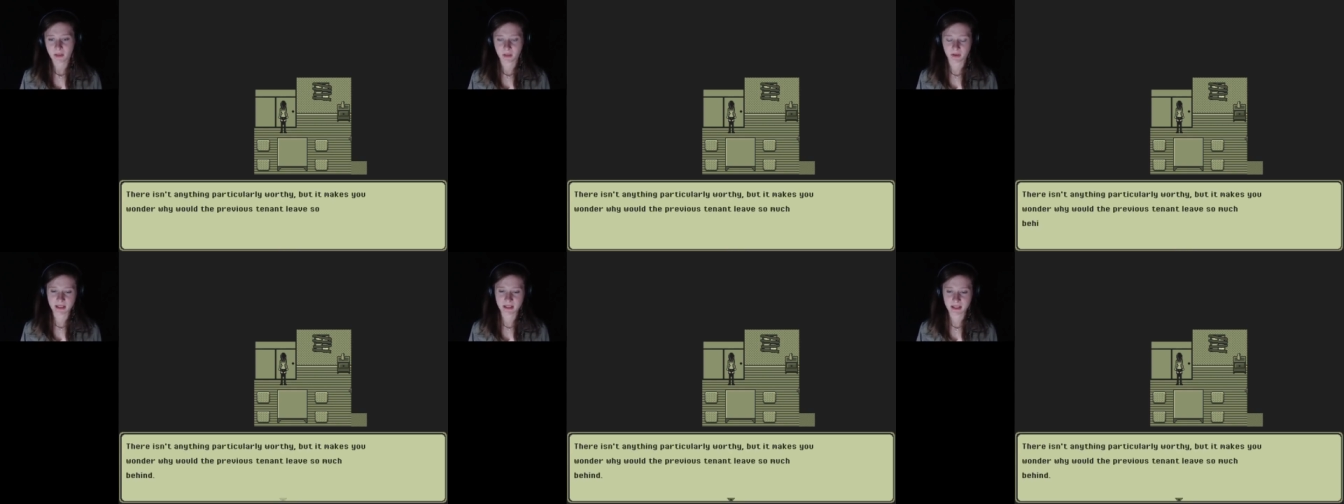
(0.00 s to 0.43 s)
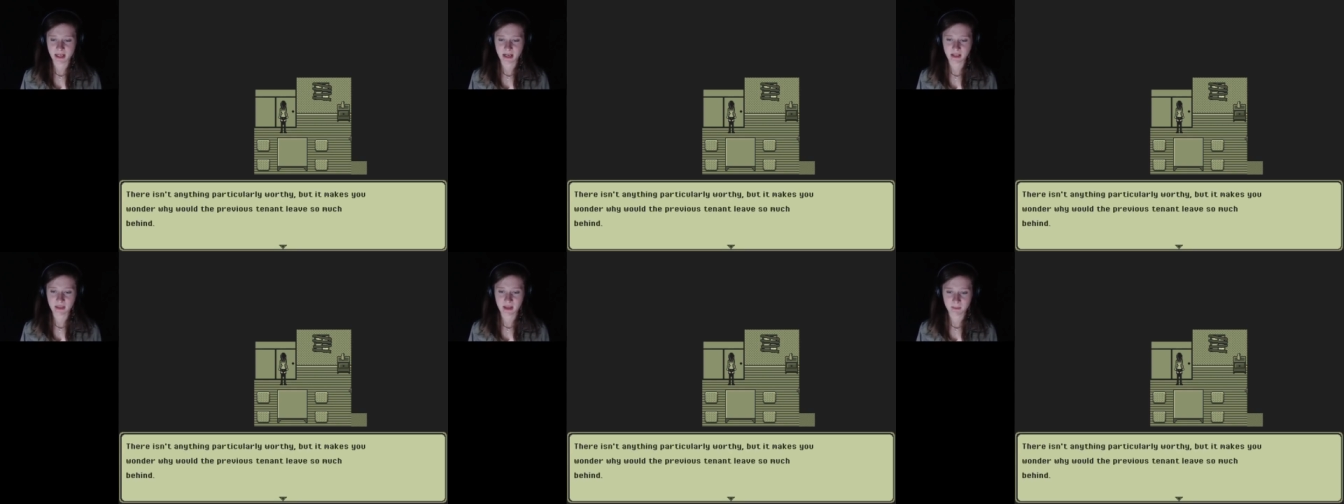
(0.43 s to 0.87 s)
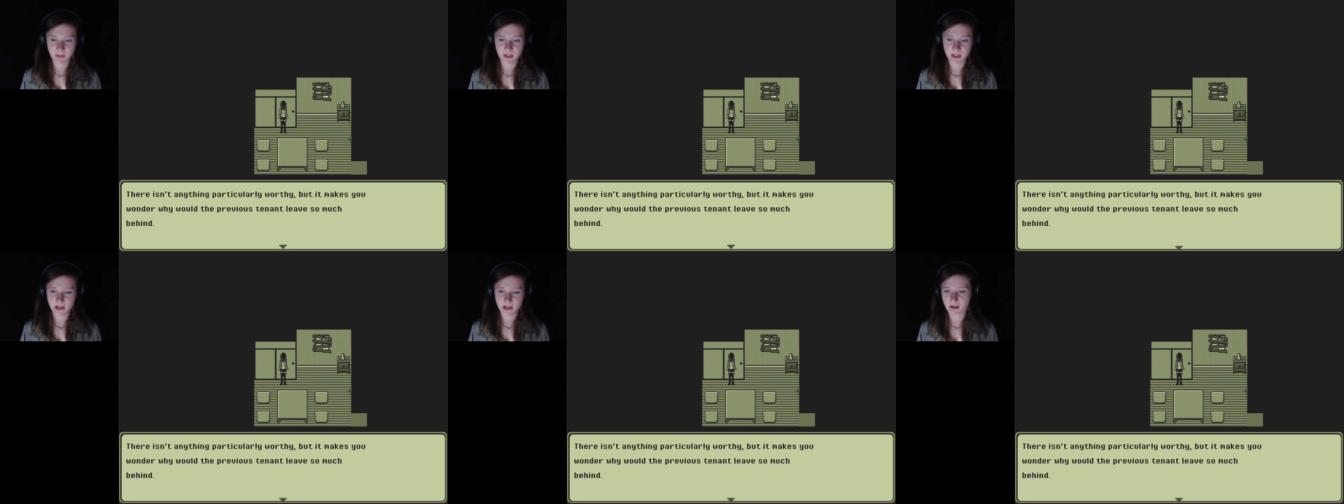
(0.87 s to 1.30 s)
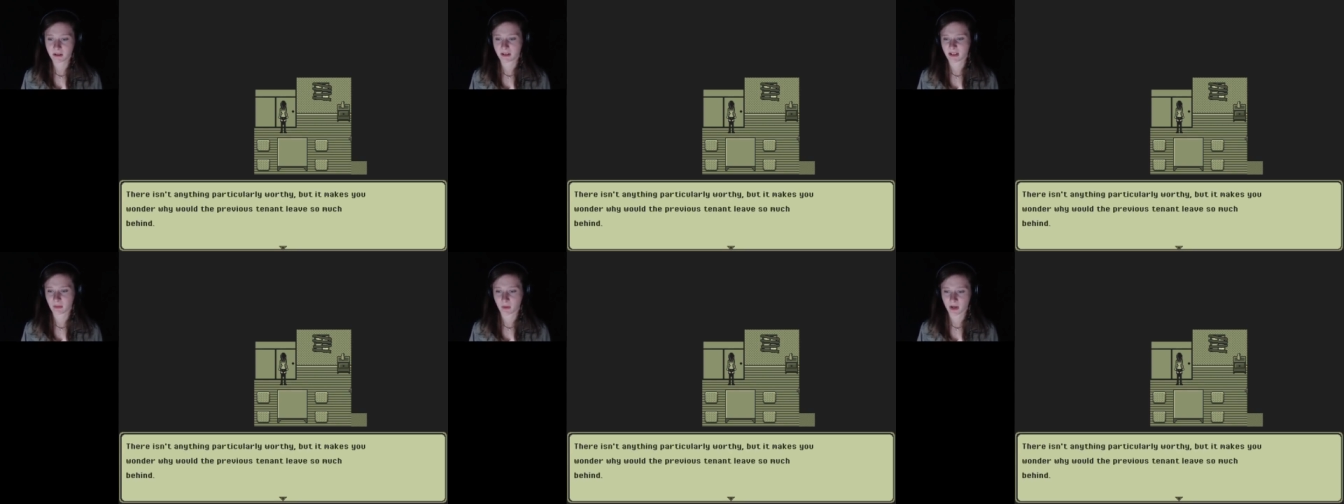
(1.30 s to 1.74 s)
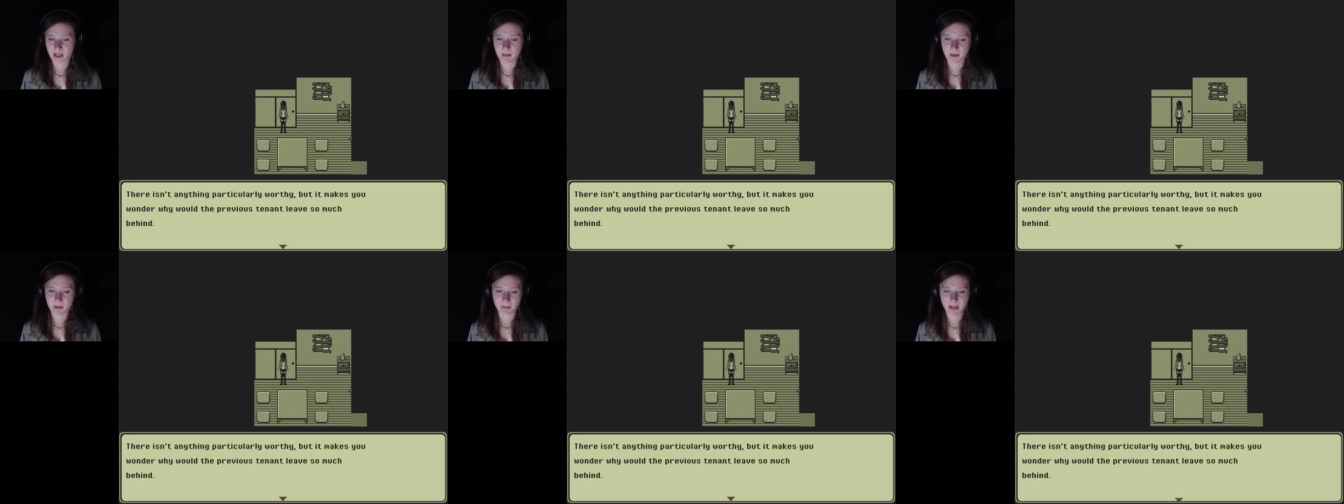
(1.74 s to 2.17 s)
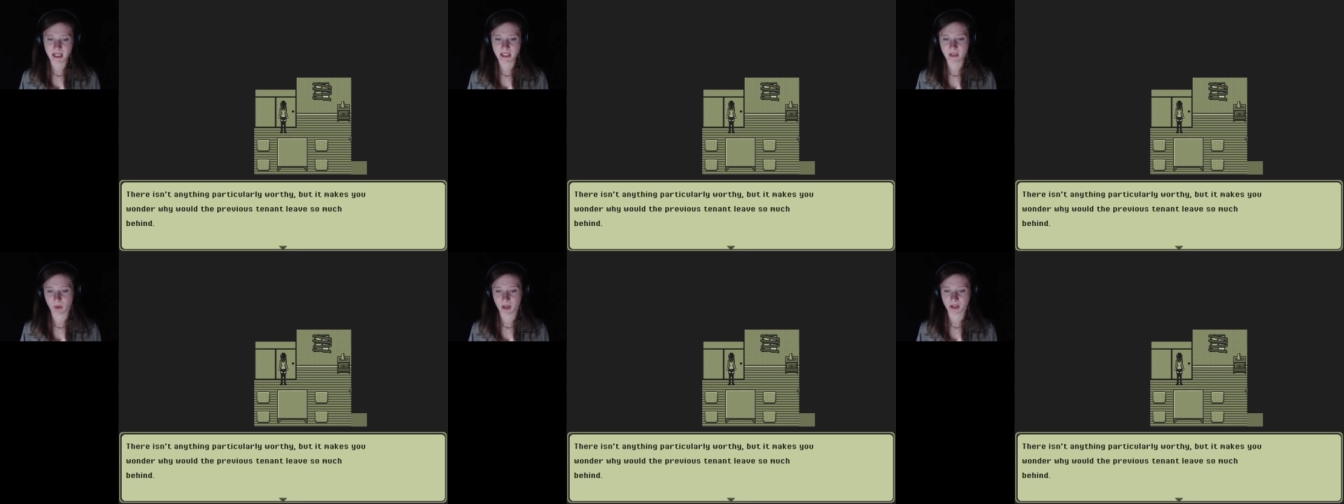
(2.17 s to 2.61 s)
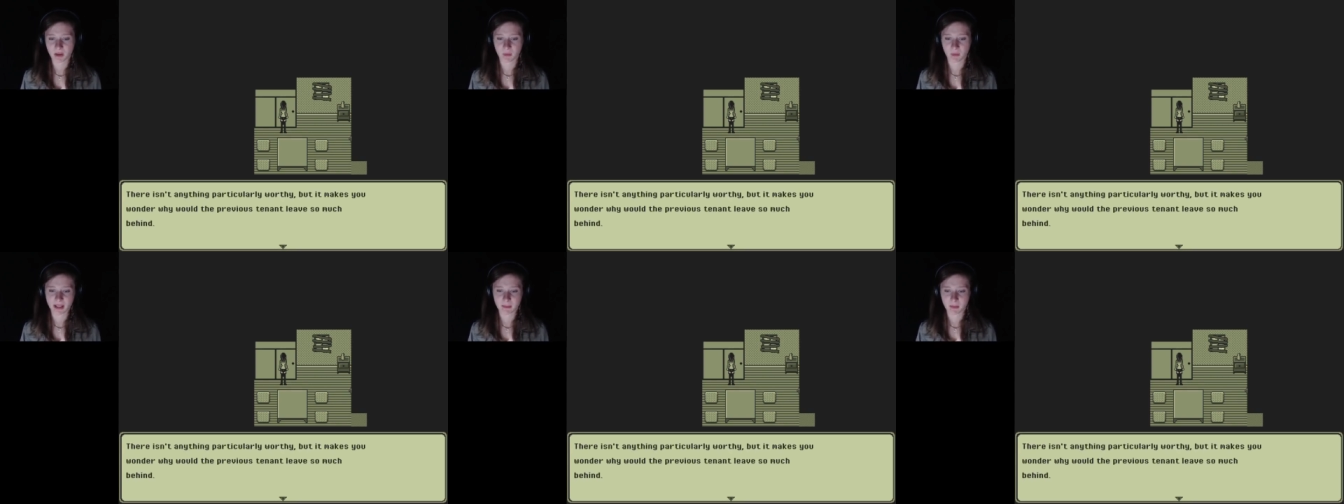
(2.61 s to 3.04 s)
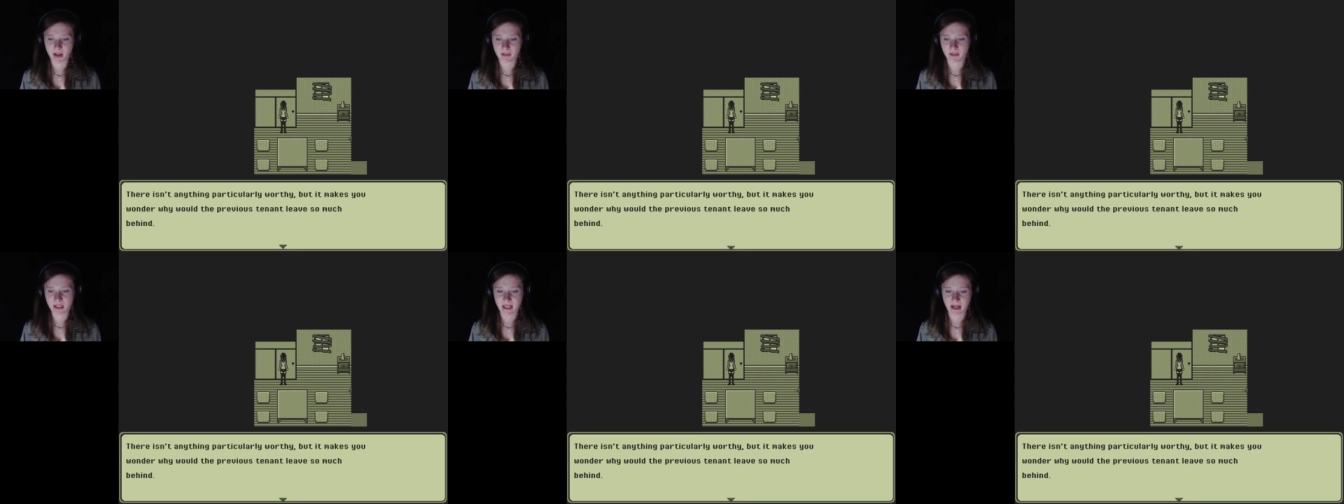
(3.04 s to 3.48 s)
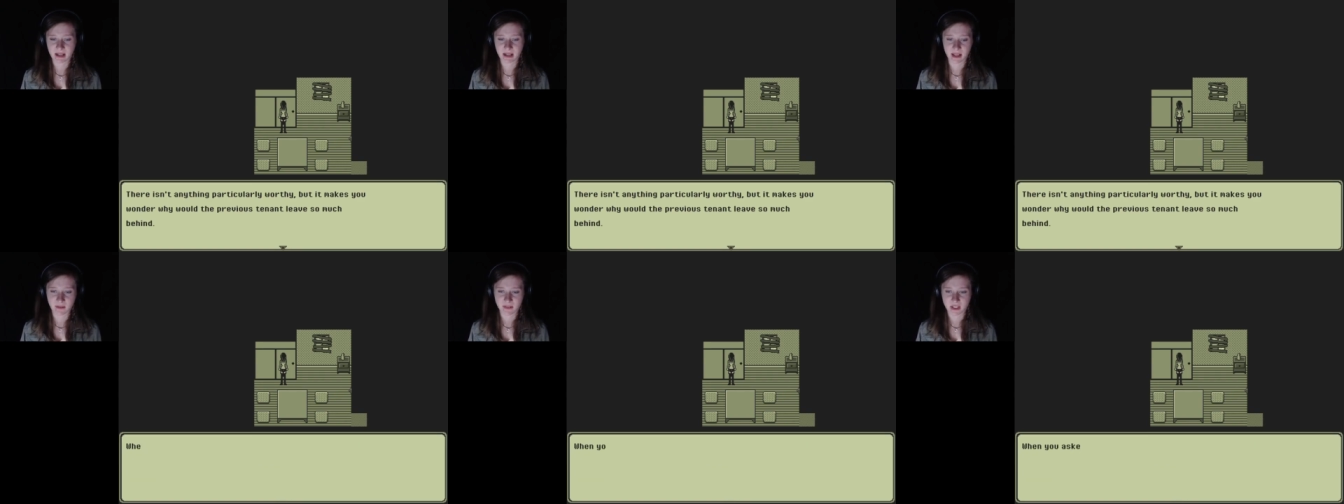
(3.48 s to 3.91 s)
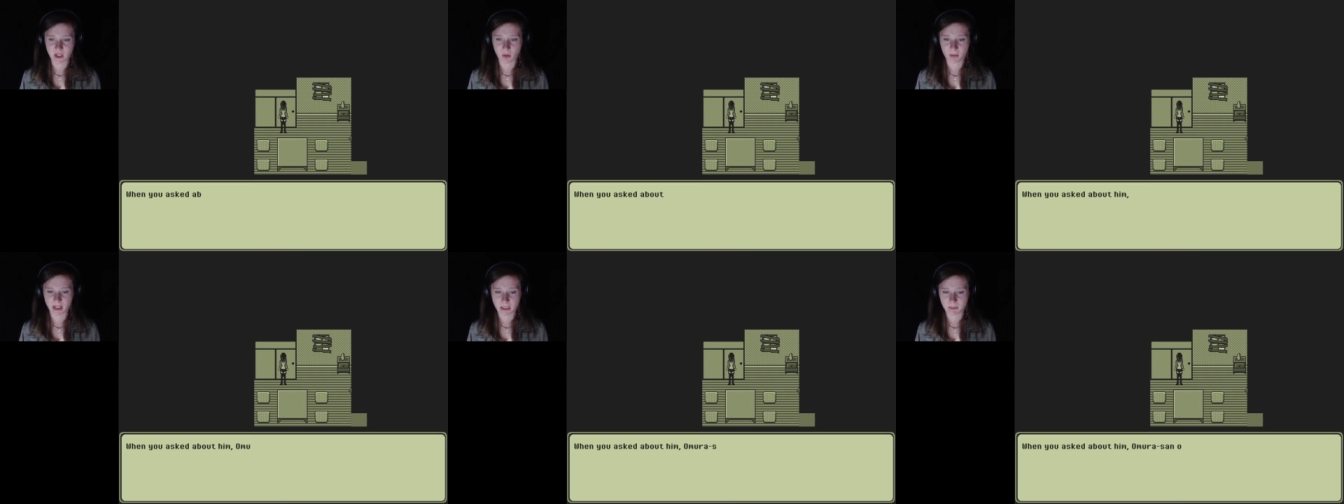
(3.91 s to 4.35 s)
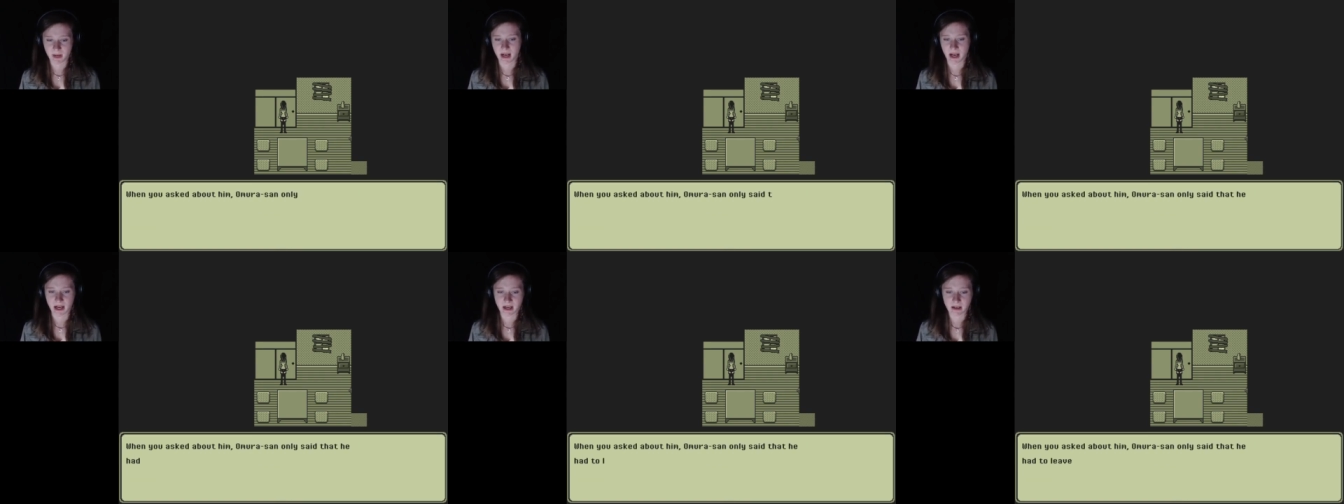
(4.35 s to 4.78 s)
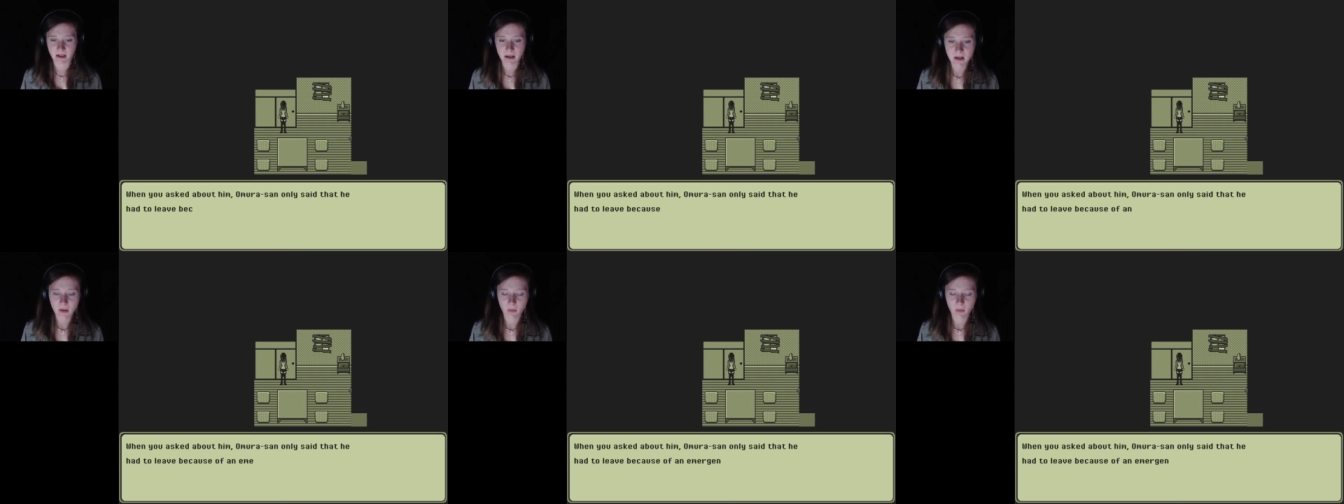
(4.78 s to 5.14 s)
There isn't anything particularly worthy, but it makes you wonder why the previous tenant left so much behind.